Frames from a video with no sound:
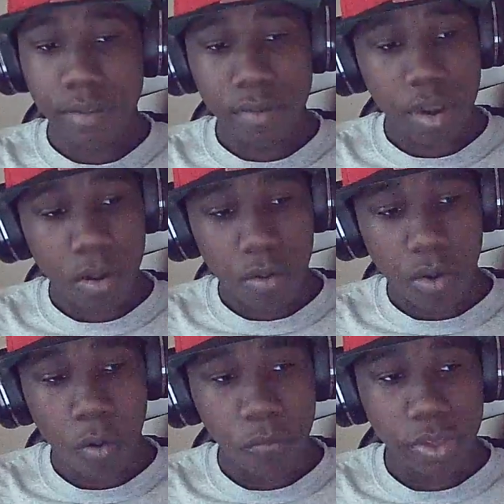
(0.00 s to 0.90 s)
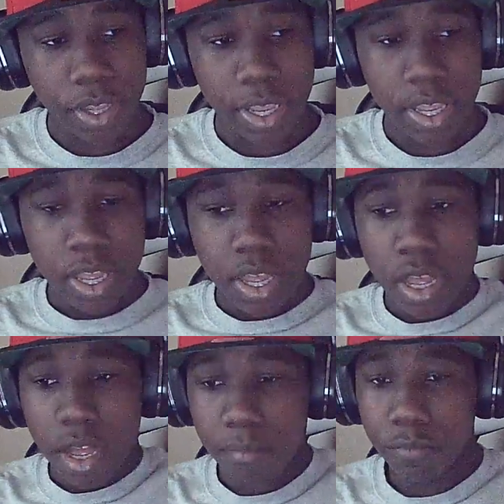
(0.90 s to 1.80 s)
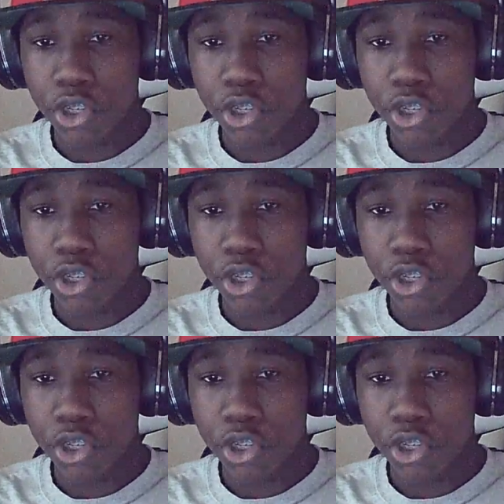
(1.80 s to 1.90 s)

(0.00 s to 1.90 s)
you know, hopefully um,